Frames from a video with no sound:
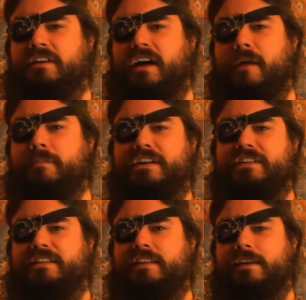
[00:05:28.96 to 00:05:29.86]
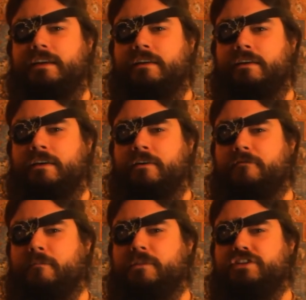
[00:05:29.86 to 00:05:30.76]
ominously
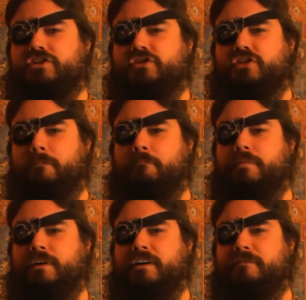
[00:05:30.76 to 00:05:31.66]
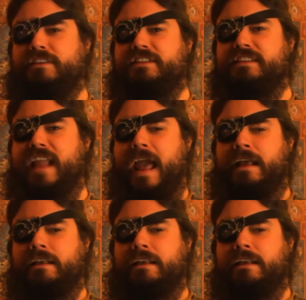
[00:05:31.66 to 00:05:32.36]
from the stump of its neck.